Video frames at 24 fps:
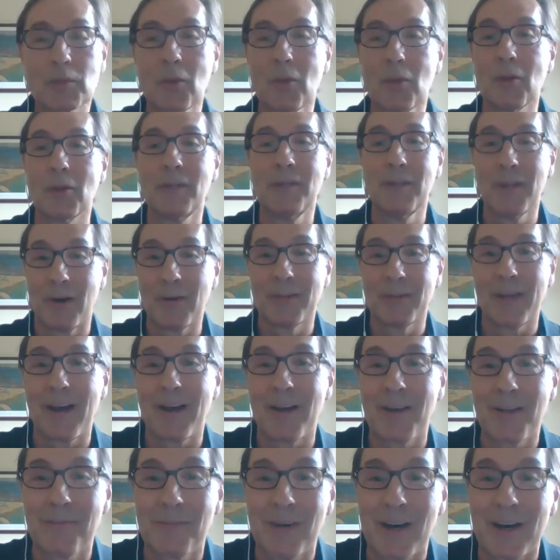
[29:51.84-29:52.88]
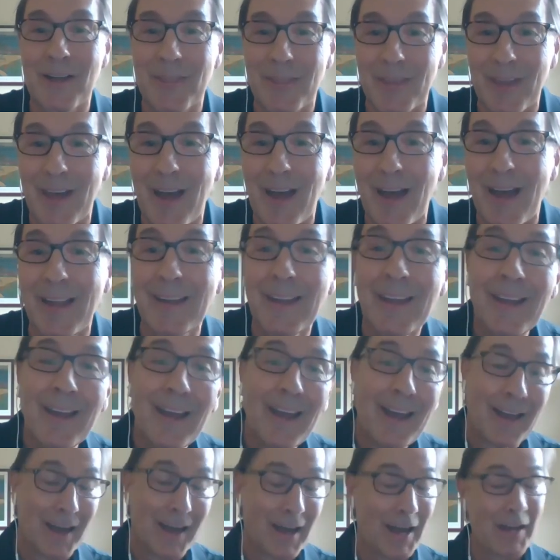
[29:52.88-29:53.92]
absolutely no doubt about
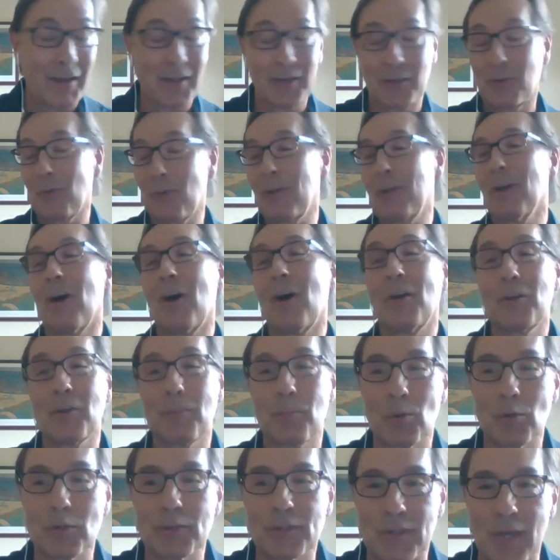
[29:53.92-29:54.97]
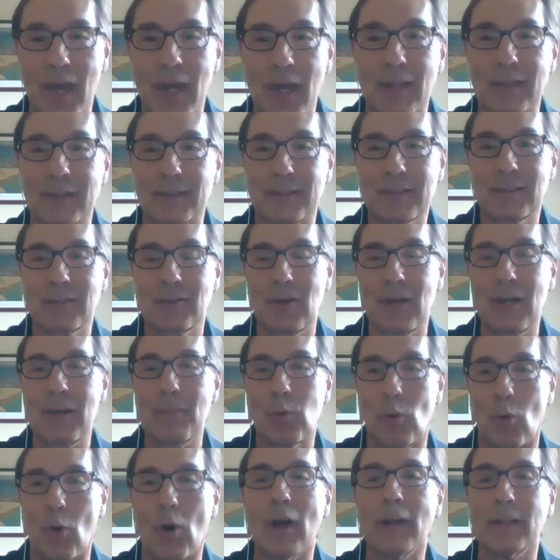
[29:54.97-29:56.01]
that. I'd agree 100%.
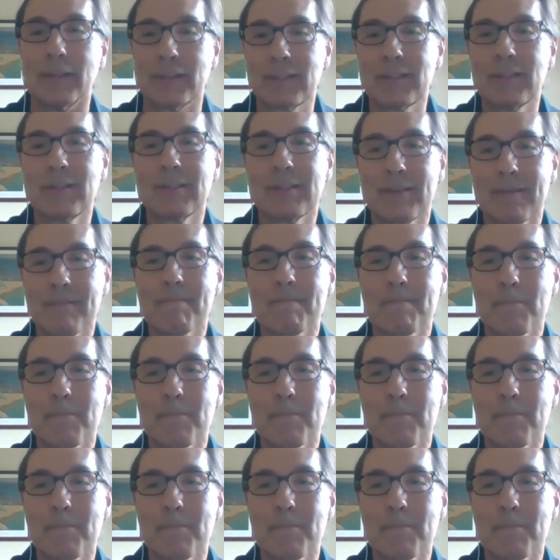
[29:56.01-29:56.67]
Great point.